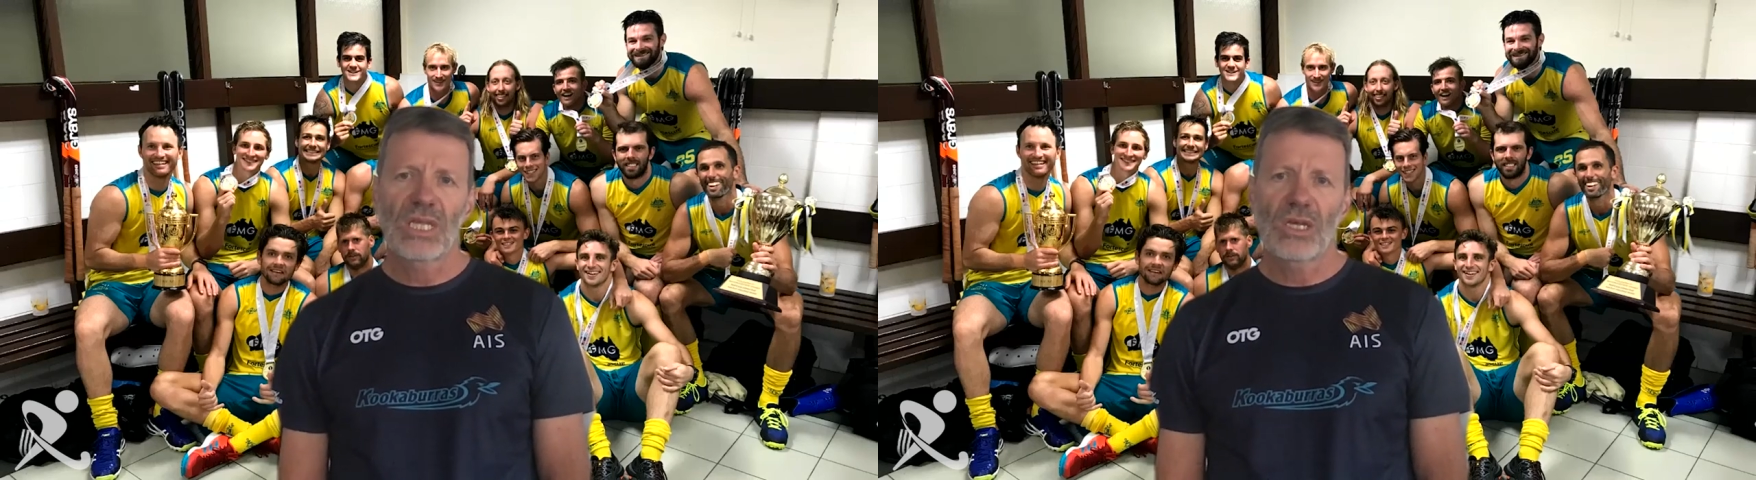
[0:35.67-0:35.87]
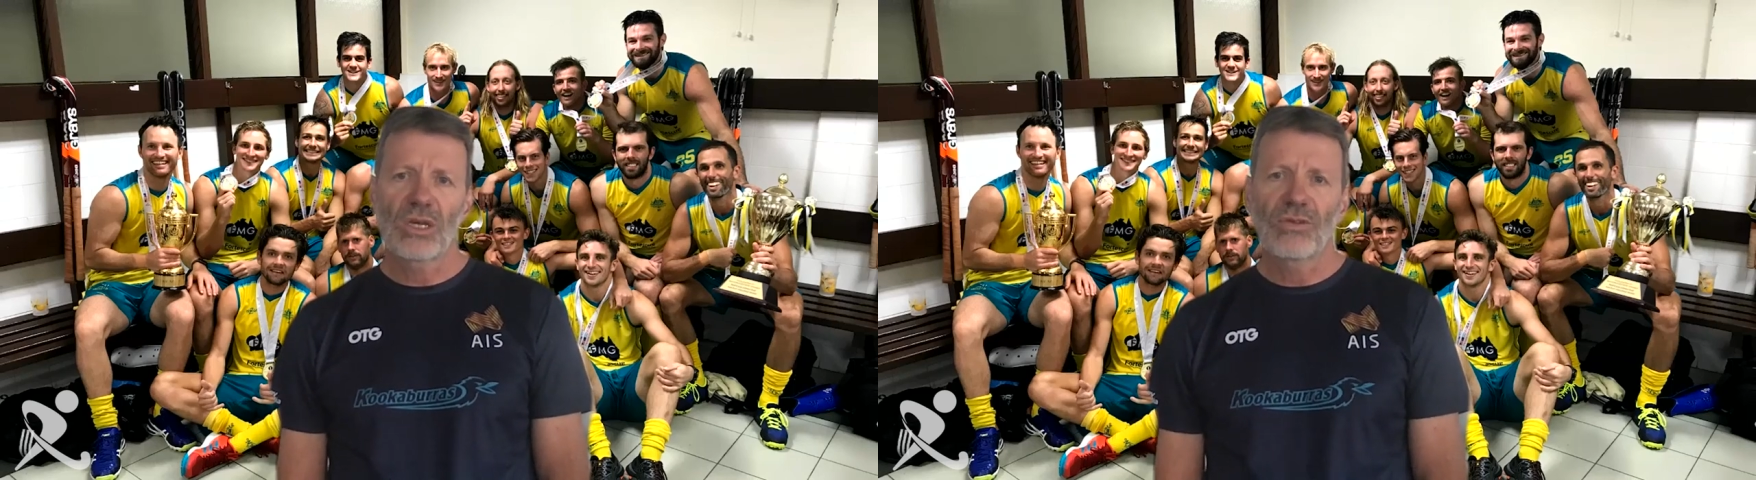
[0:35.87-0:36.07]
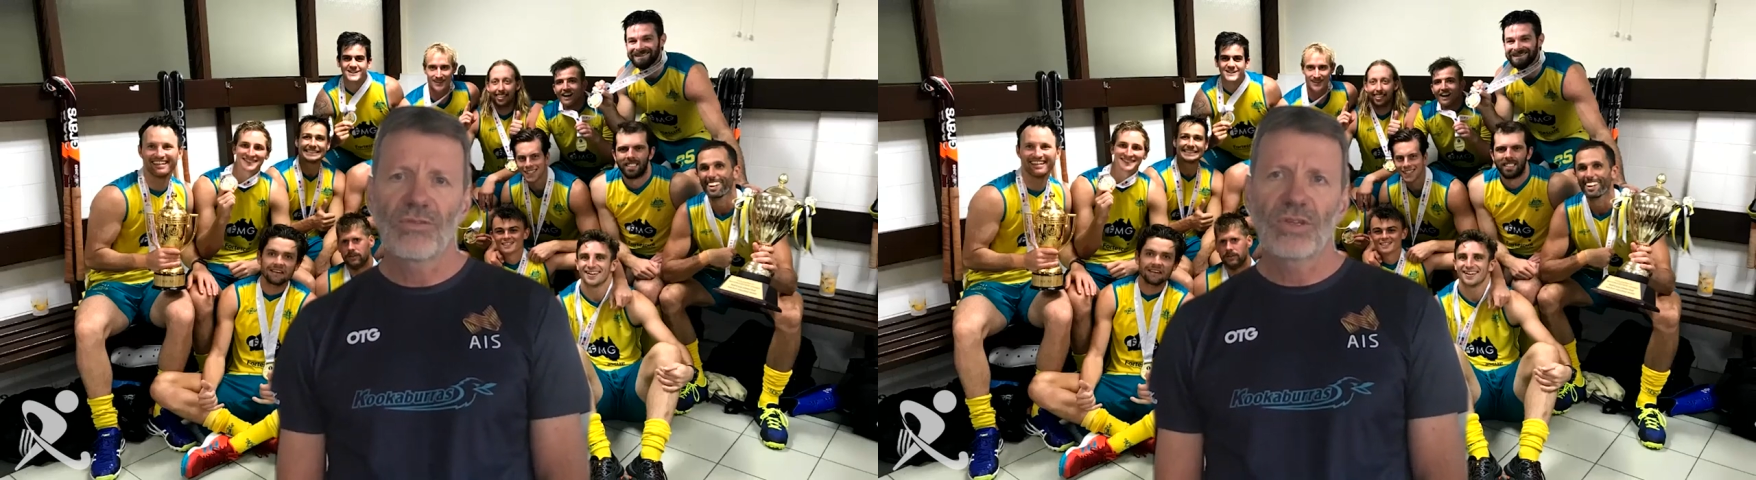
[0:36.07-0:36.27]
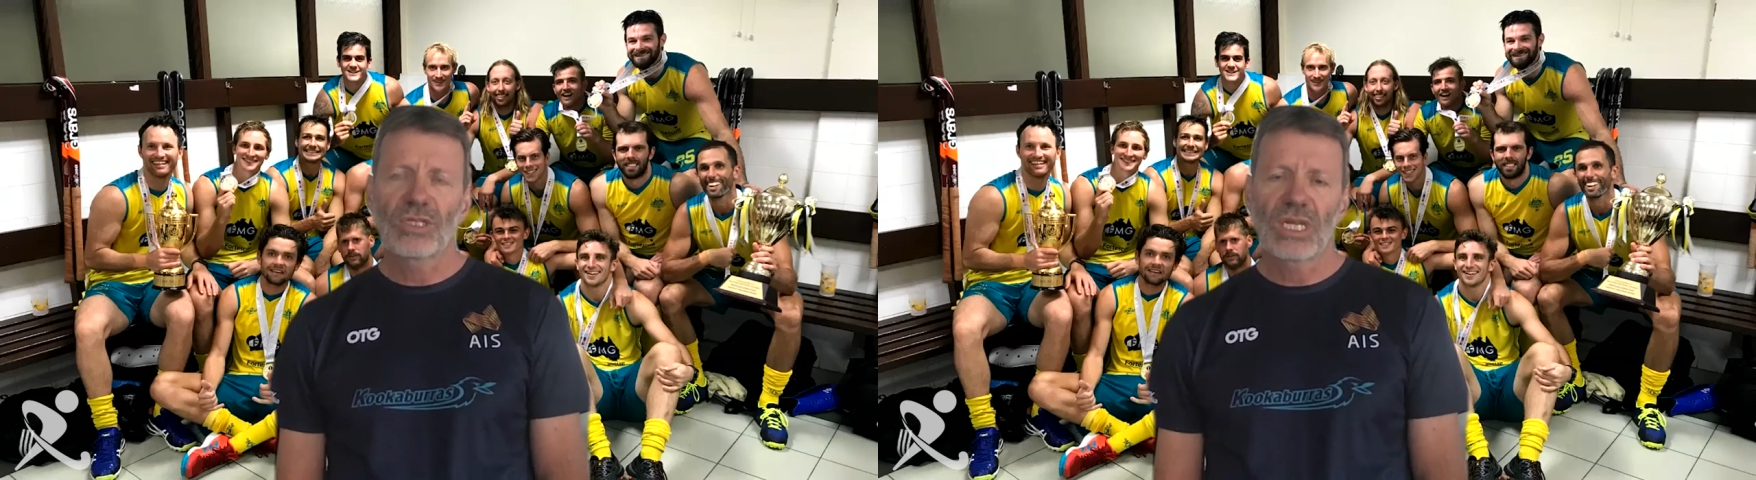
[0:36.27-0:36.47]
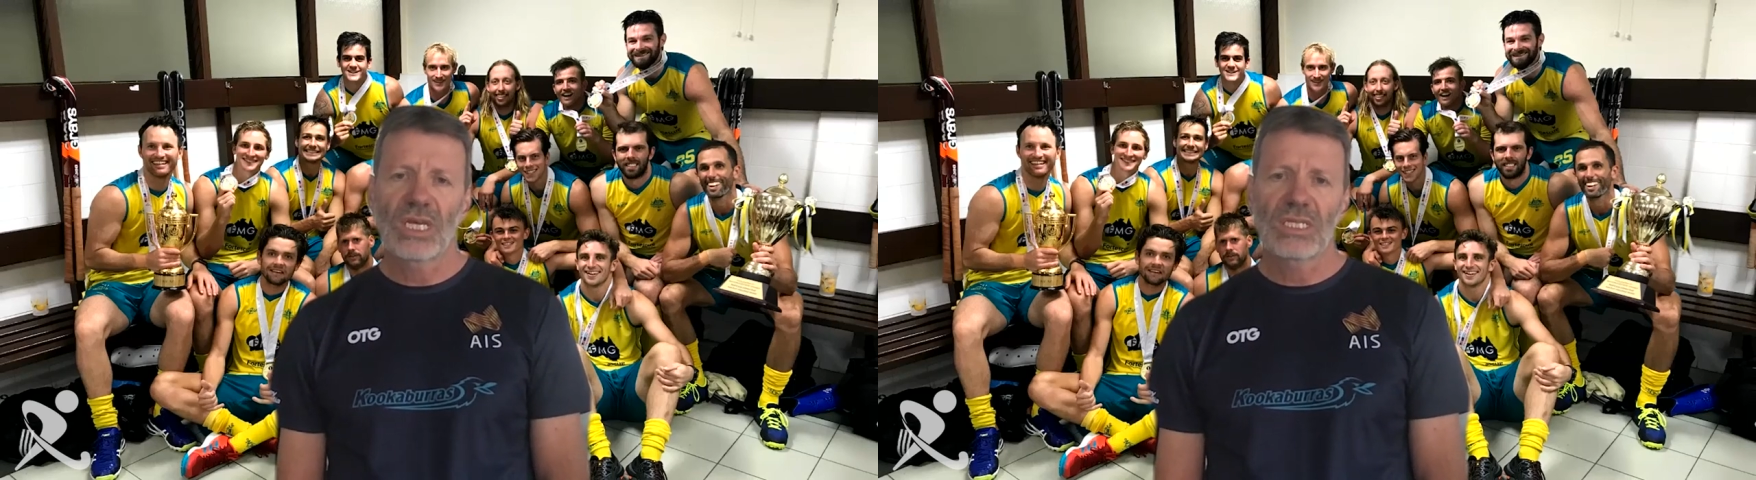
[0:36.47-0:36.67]

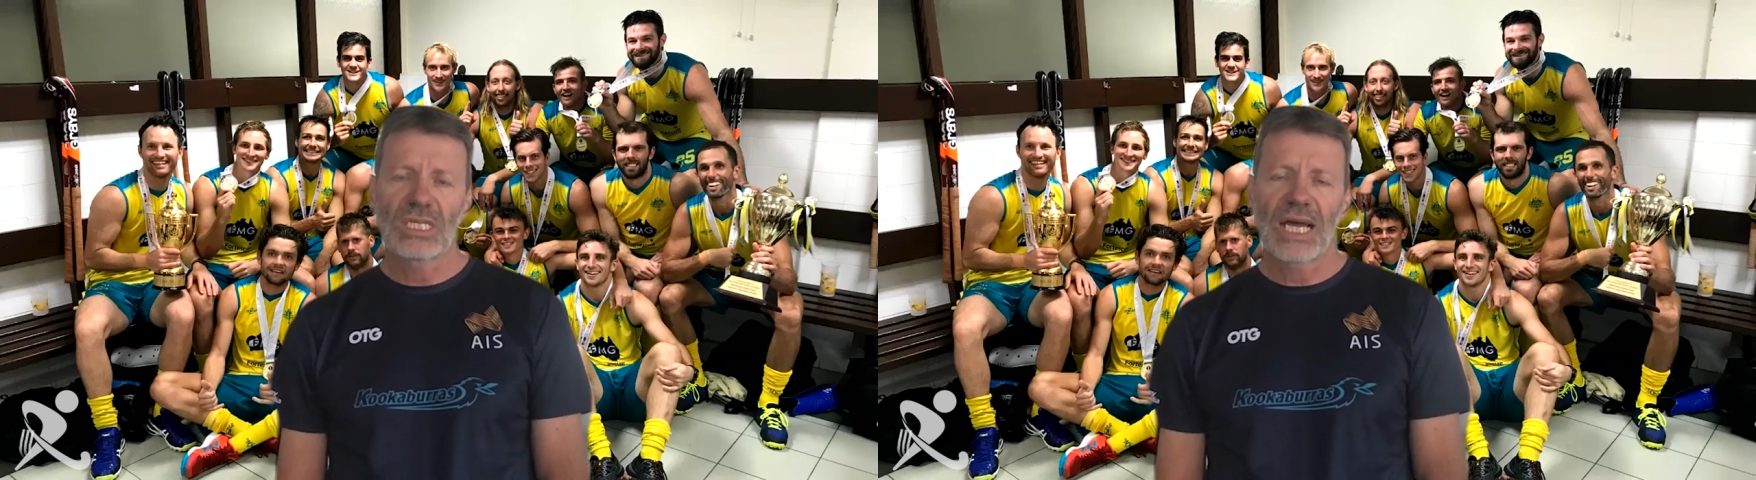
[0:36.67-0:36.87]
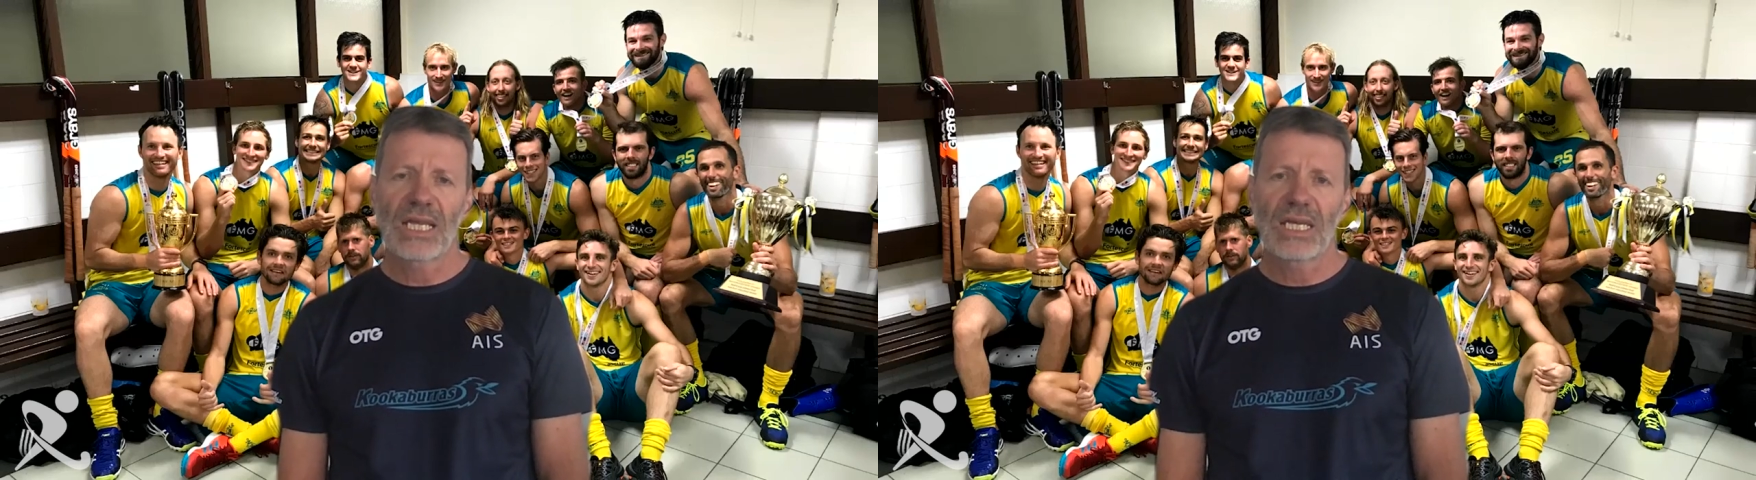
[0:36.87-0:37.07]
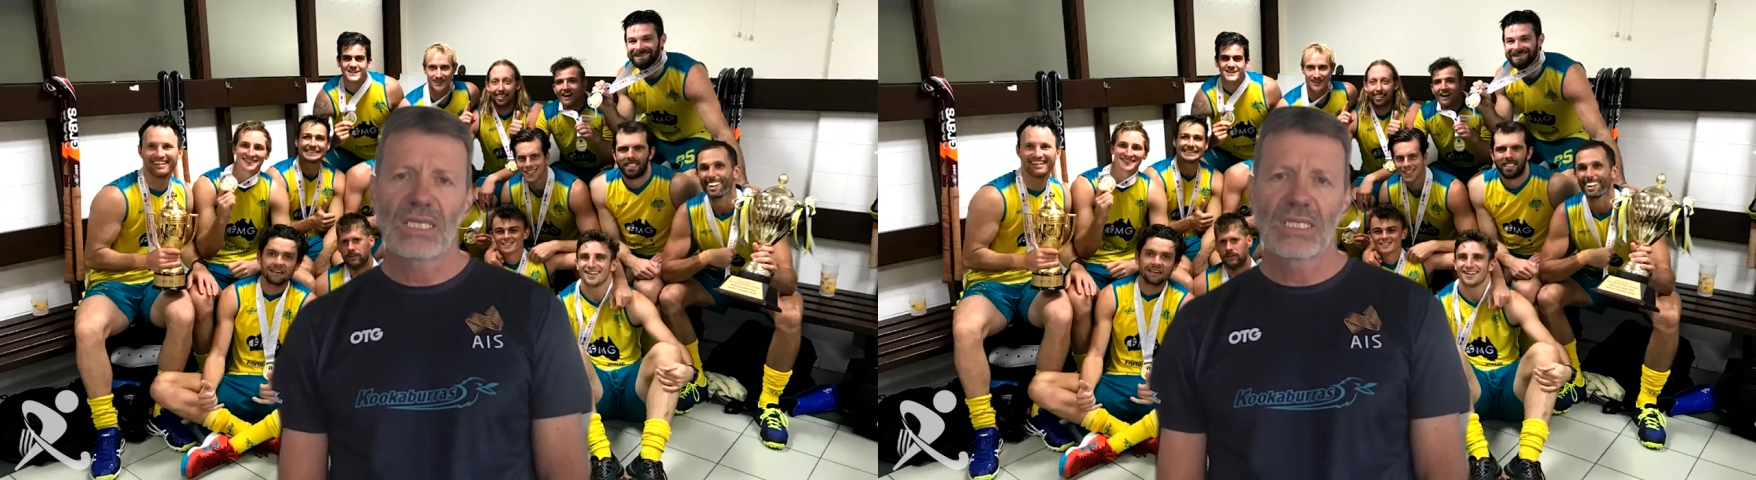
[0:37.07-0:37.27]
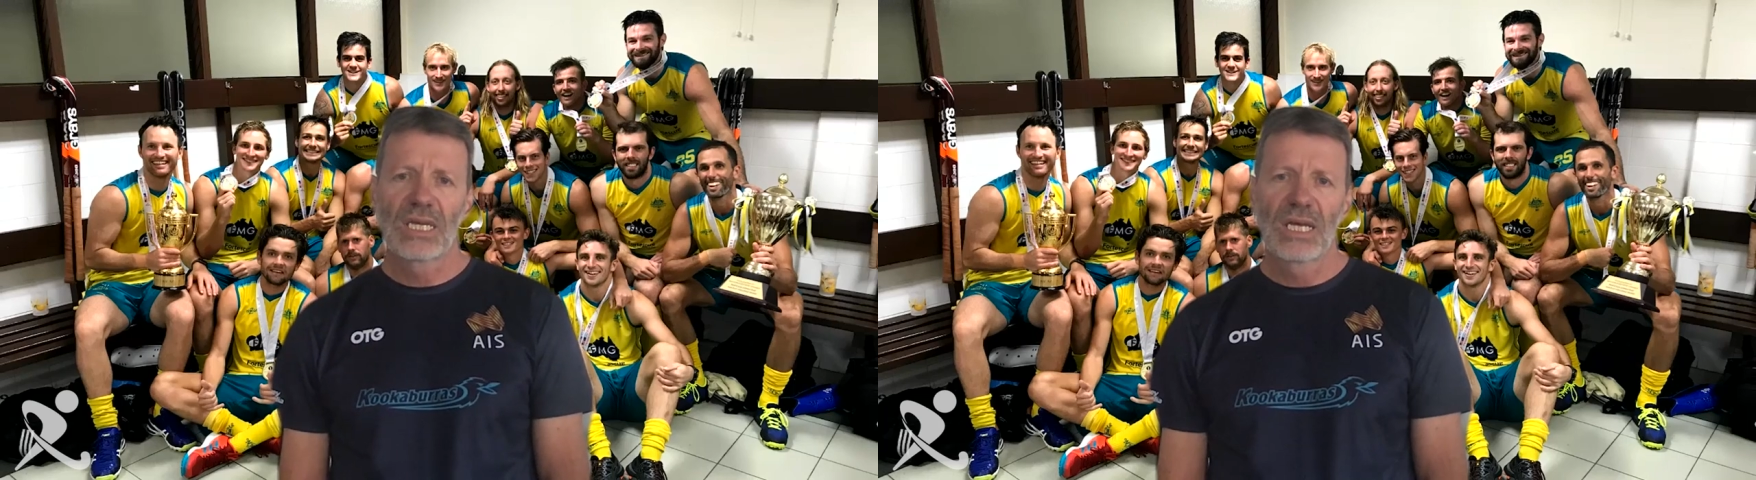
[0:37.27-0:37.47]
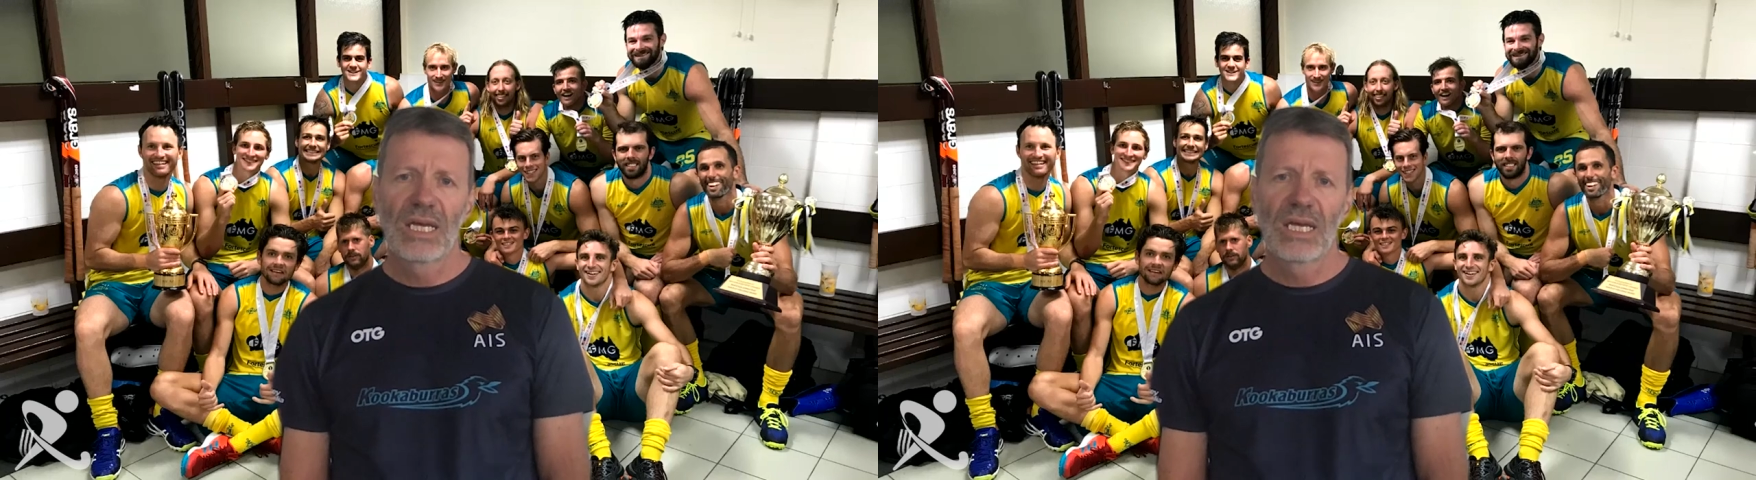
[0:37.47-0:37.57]
university studies